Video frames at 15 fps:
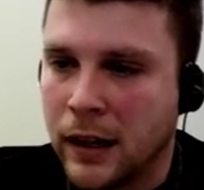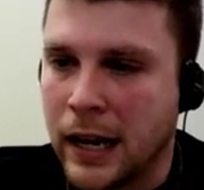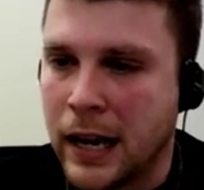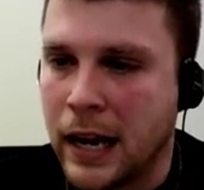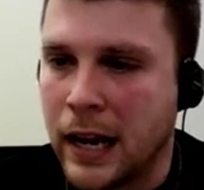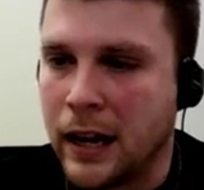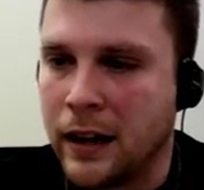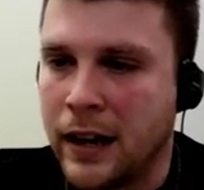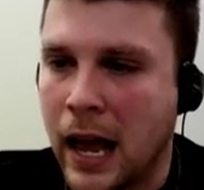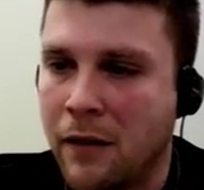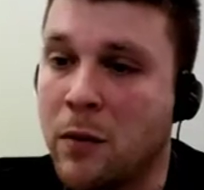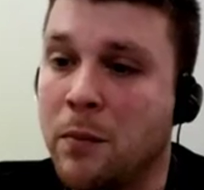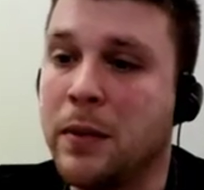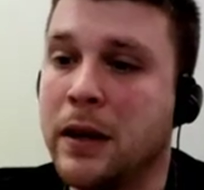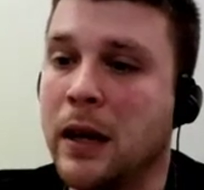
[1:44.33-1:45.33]
and have
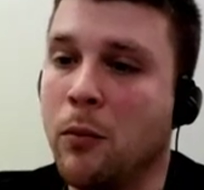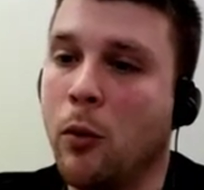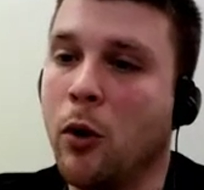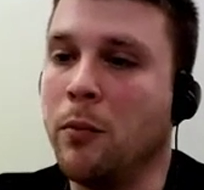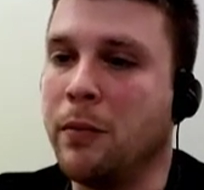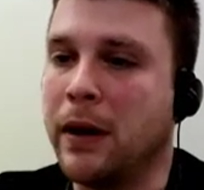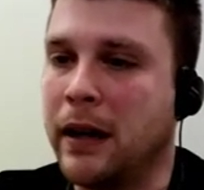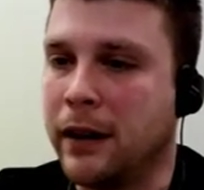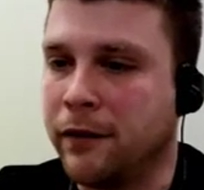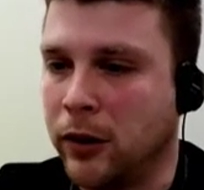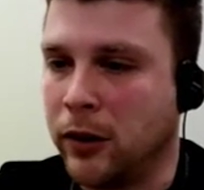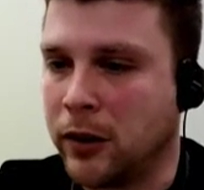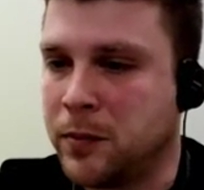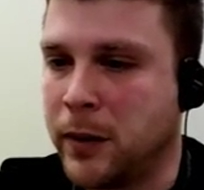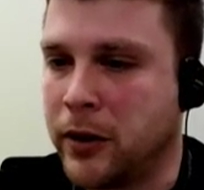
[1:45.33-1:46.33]
it be a more
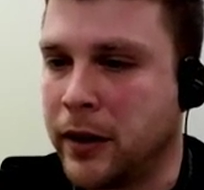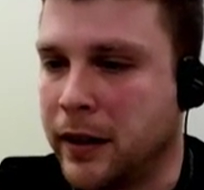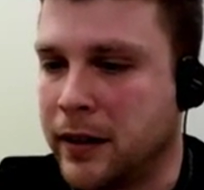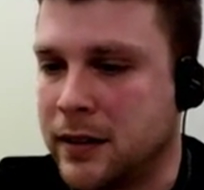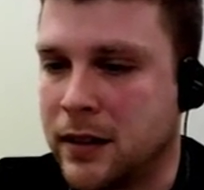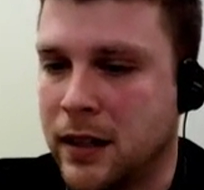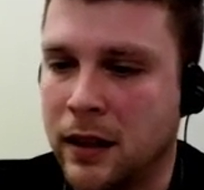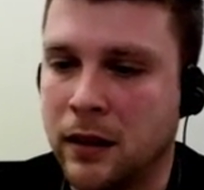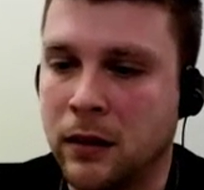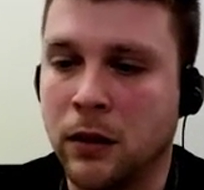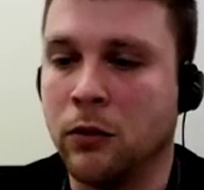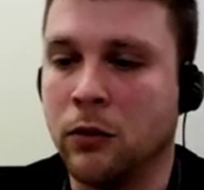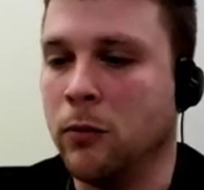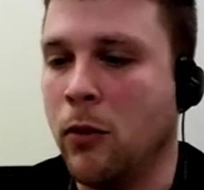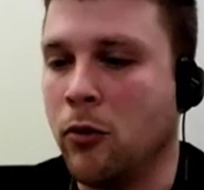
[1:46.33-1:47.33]
meaningful experience than
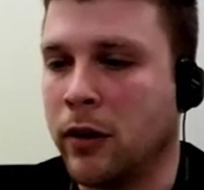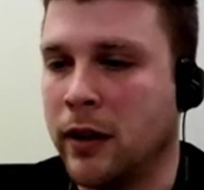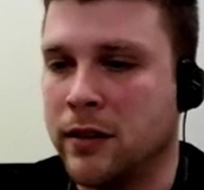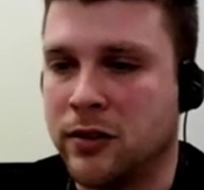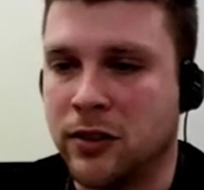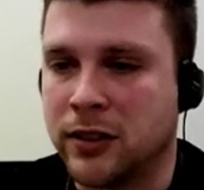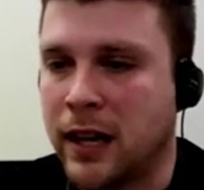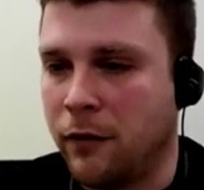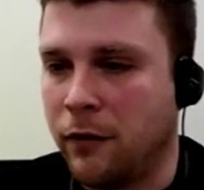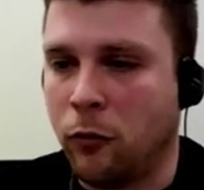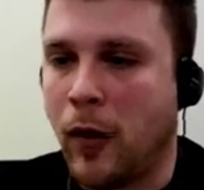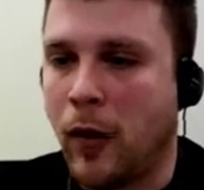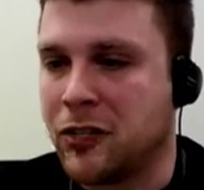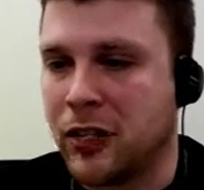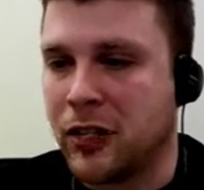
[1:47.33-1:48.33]
the remote kids just kind of
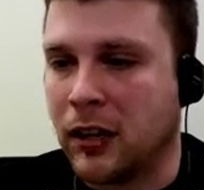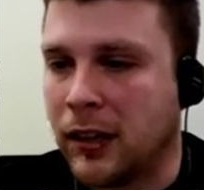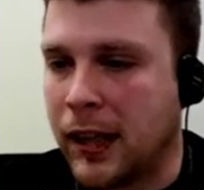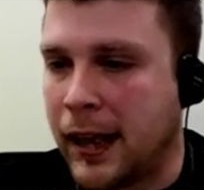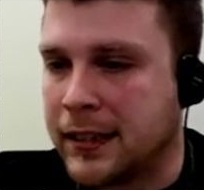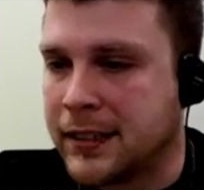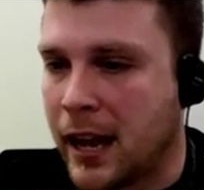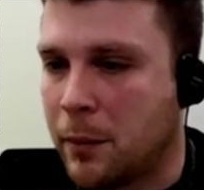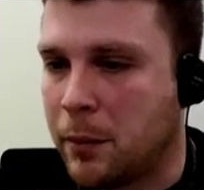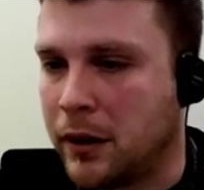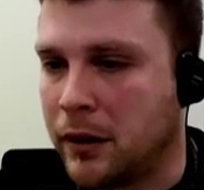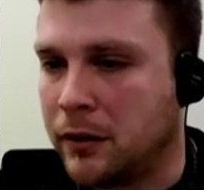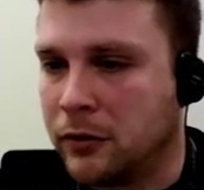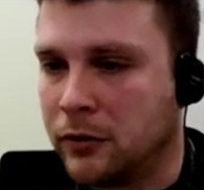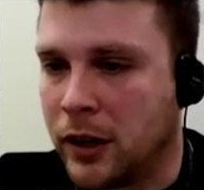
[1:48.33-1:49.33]
watching class
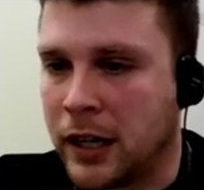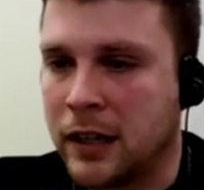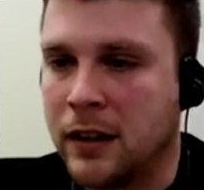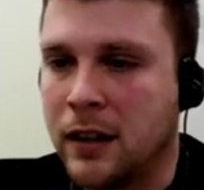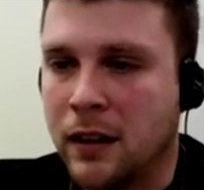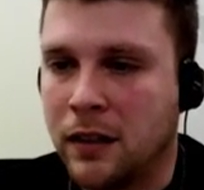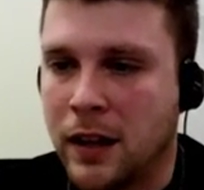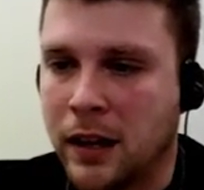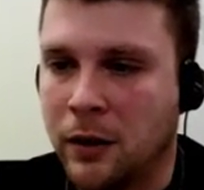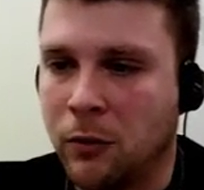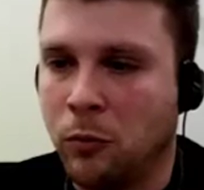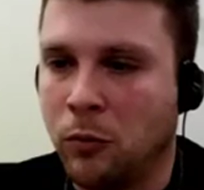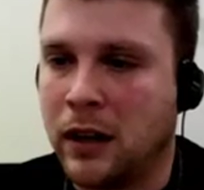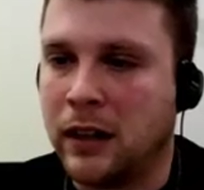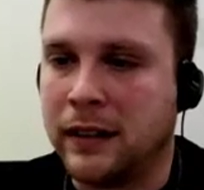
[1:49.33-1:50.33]
happen, right? They
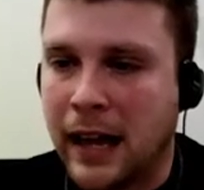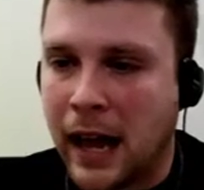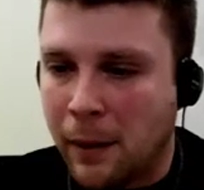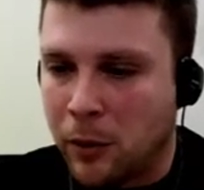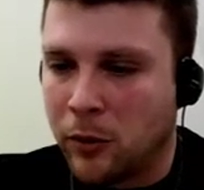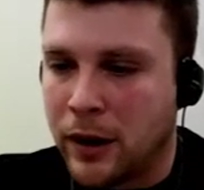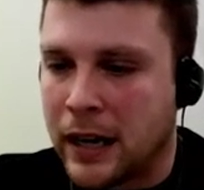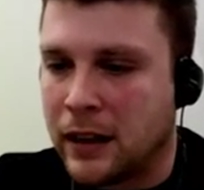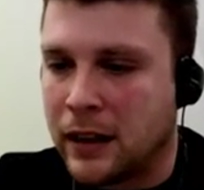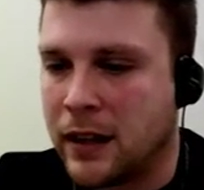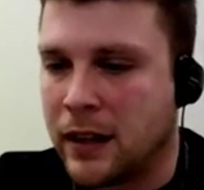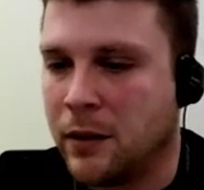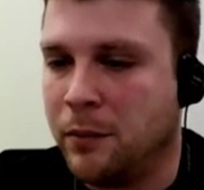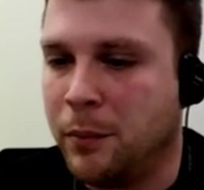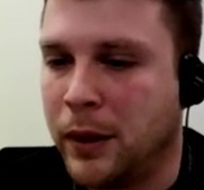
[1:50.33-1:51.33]
can collaborate, they
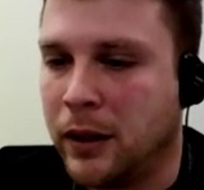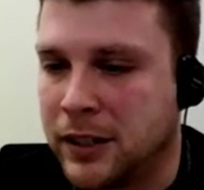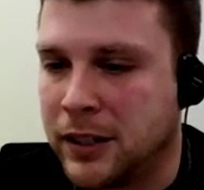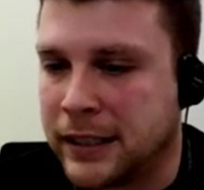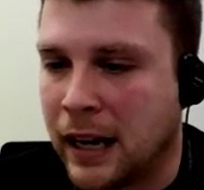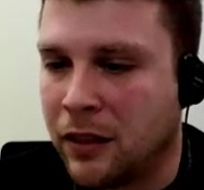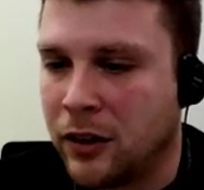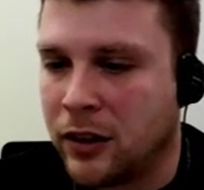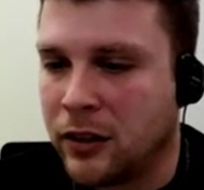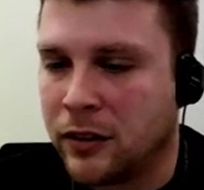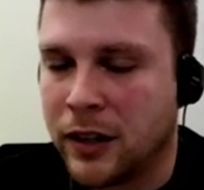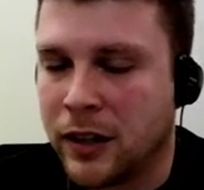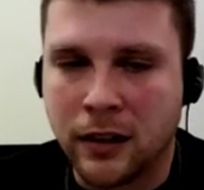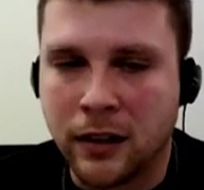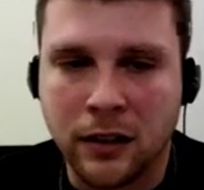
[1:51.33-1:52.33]
could build together,
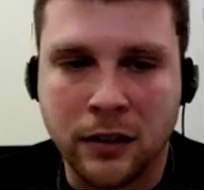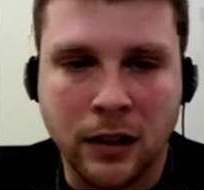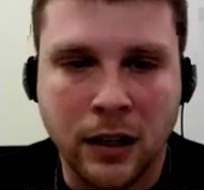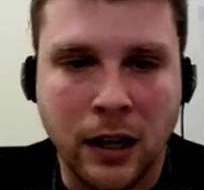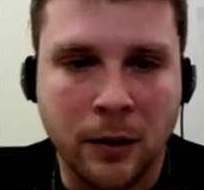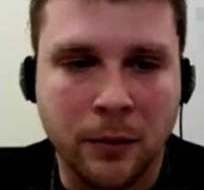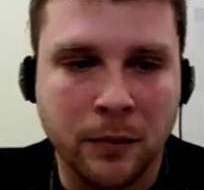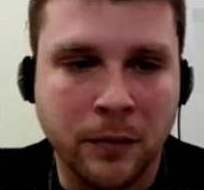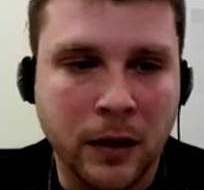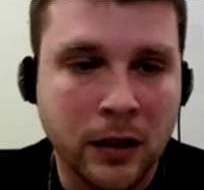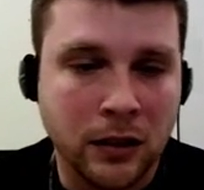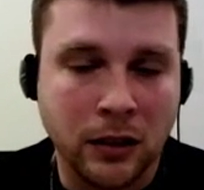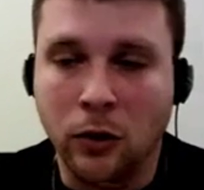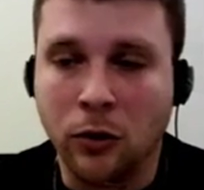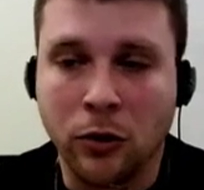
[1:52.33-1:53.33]
they could,
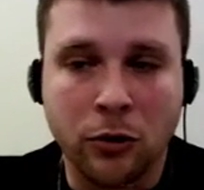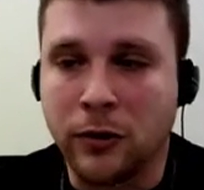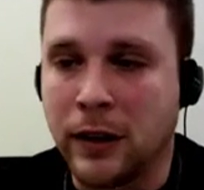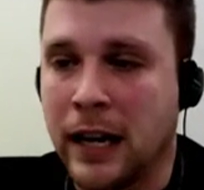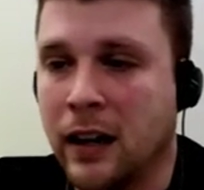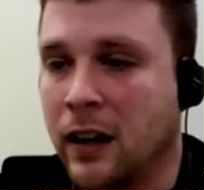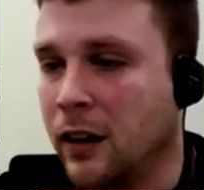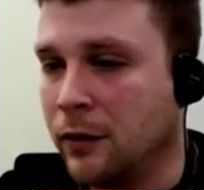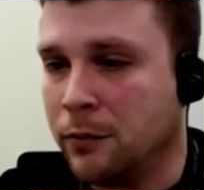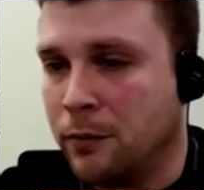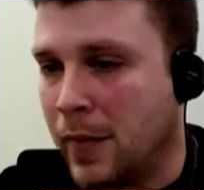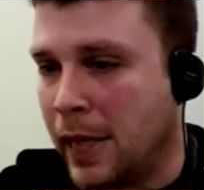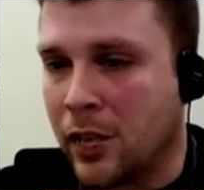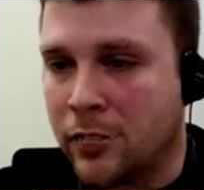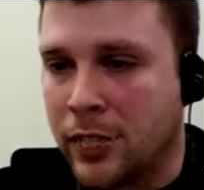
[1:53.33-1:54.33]
you know, create a
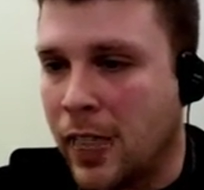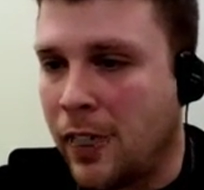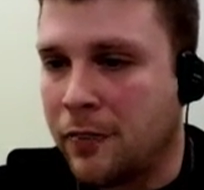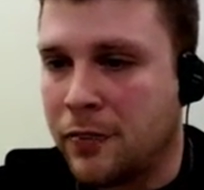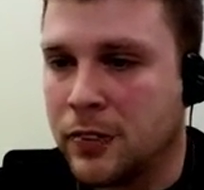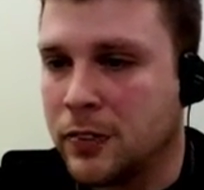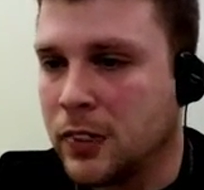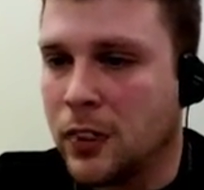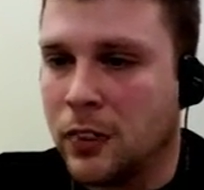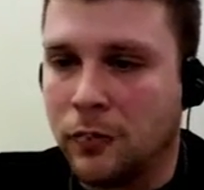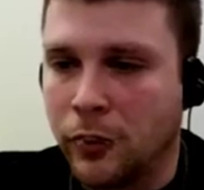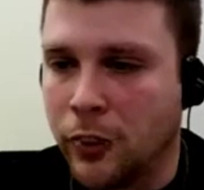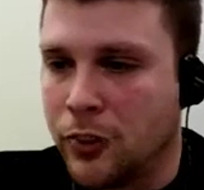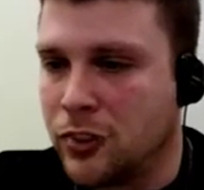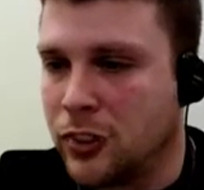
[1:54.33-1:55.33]
Minecraft
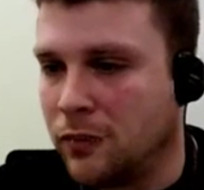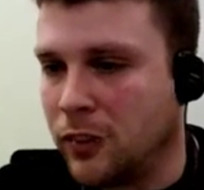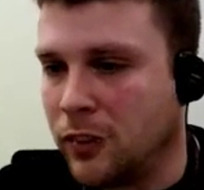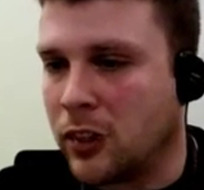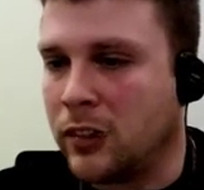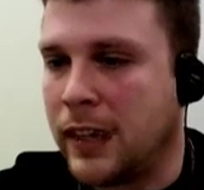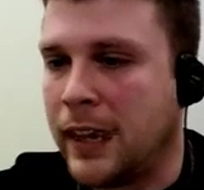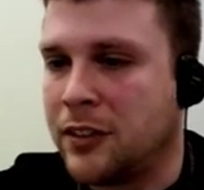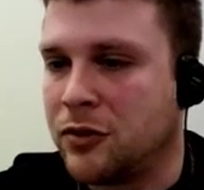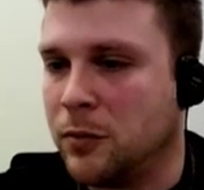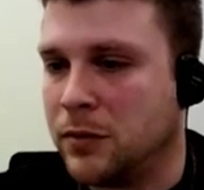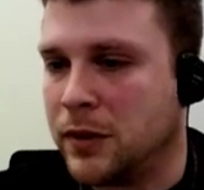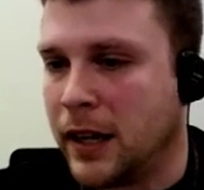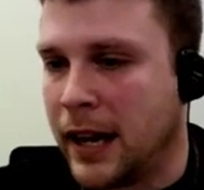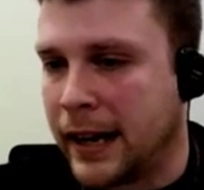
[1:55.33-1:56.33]
version of their
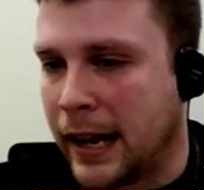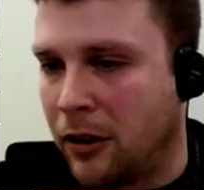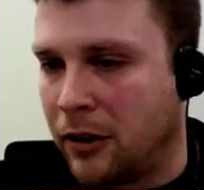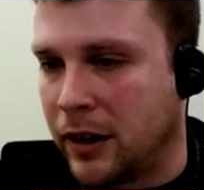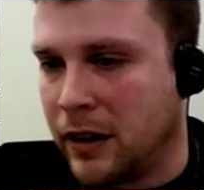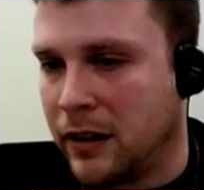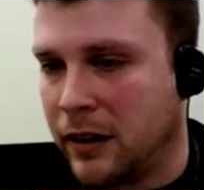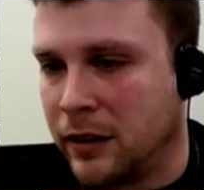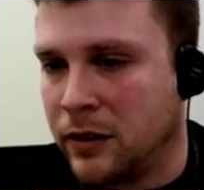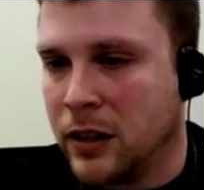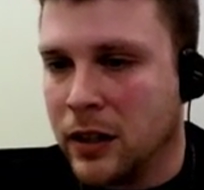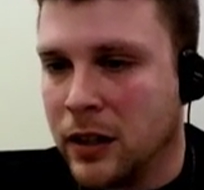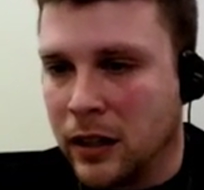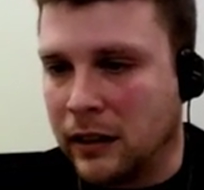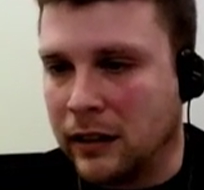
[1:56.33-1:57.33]
classroom to hang out in and
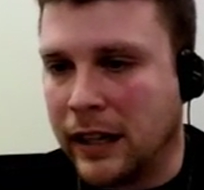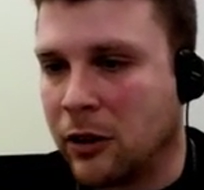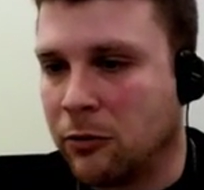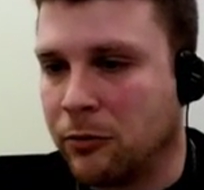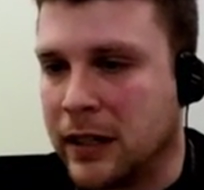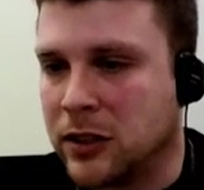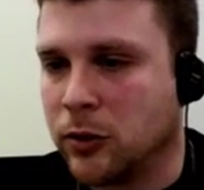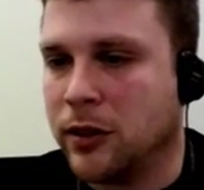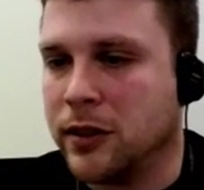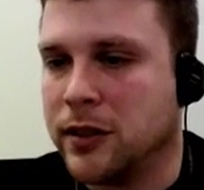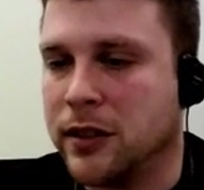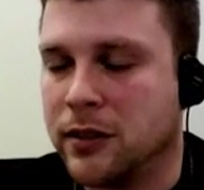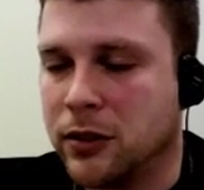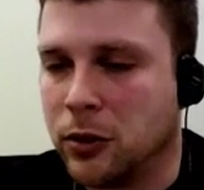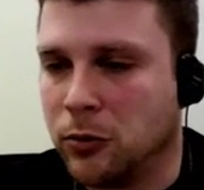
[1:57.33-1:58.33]
link
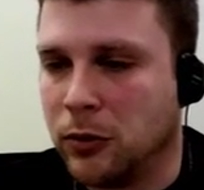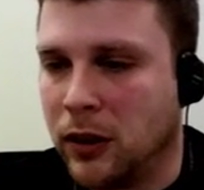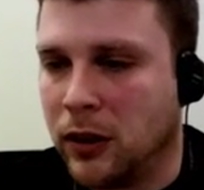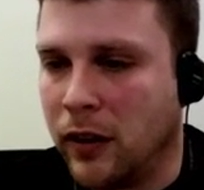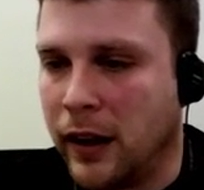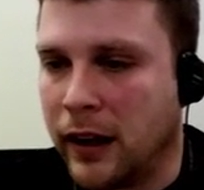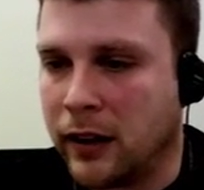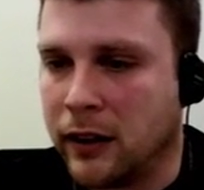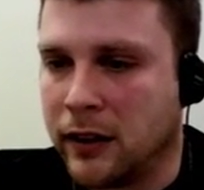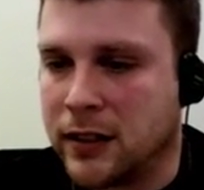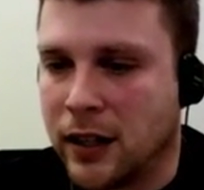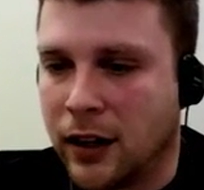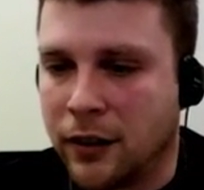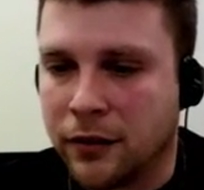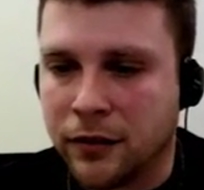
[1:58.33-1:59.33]
resources to and all that good
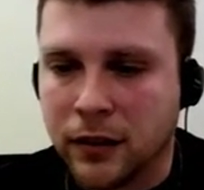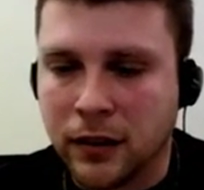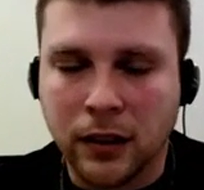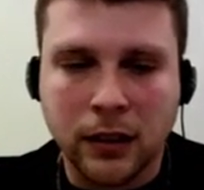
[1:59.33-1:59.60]
stuff.